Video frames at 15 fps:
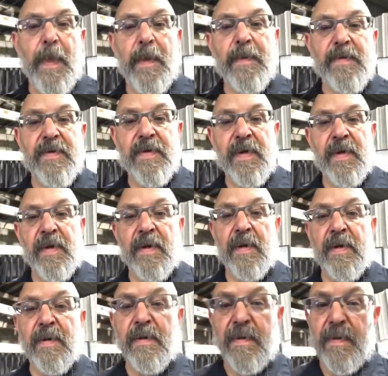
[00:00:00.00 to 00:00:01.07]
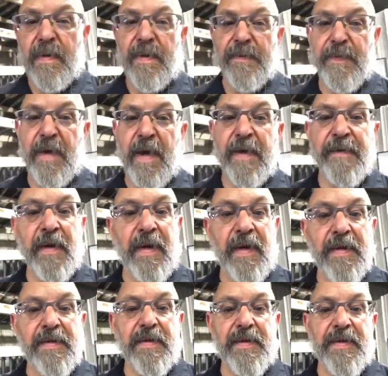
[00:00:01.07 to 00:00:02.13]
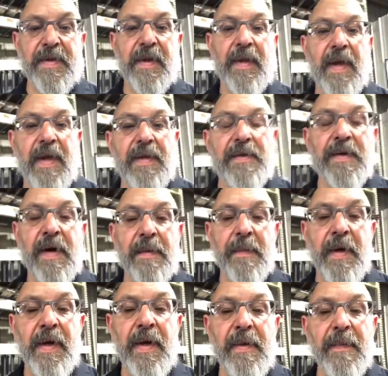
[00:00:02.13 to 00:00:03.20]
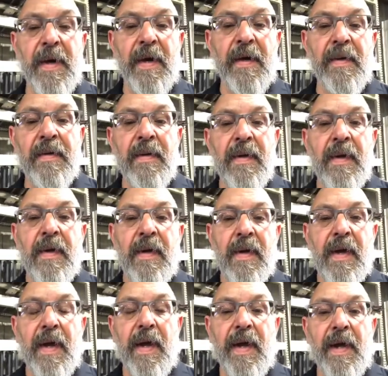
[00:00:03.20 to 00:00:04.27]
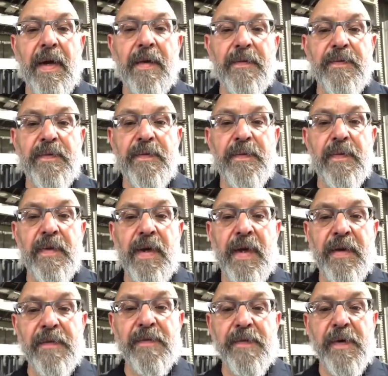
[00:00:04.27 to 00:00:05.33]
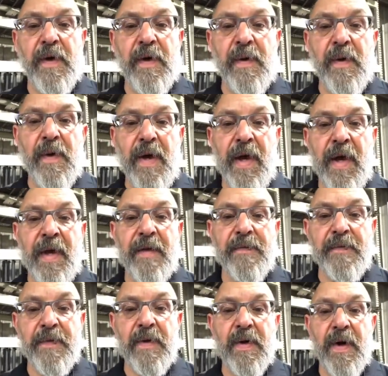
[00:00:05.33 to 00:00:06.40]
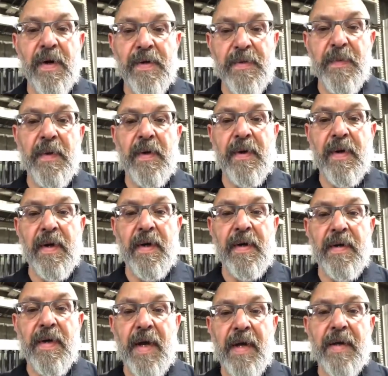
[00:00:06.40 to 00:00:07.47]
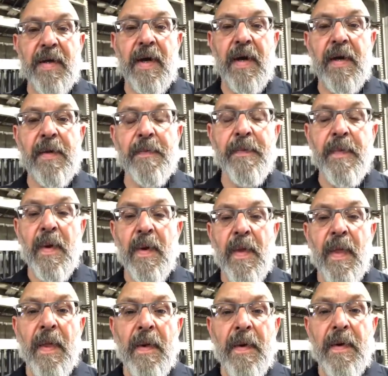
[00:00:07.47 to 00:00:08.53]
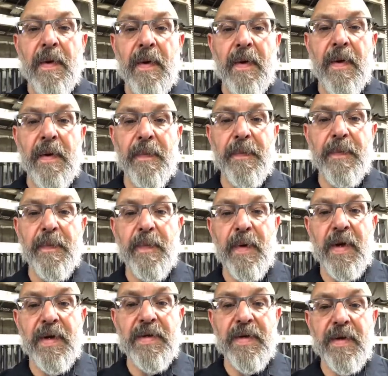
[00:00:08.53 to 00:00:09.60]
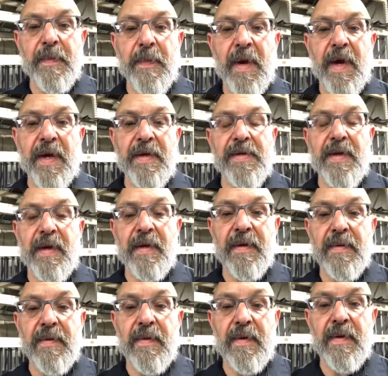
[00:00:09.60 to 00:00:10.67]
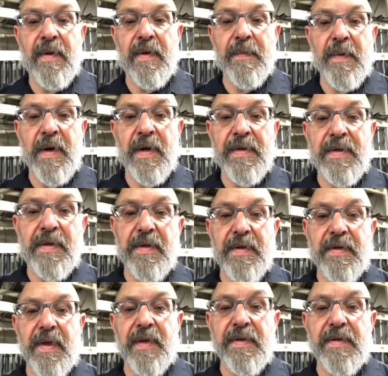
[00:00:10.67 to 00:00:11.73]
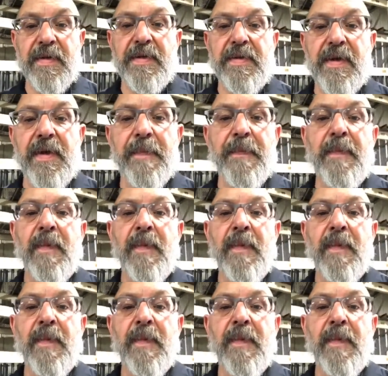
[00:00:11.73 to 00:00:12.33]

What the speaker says: So if you have any interest in that, drop me an email at info@forexploring.com. We'll get you the package out, cuss and discuss the trip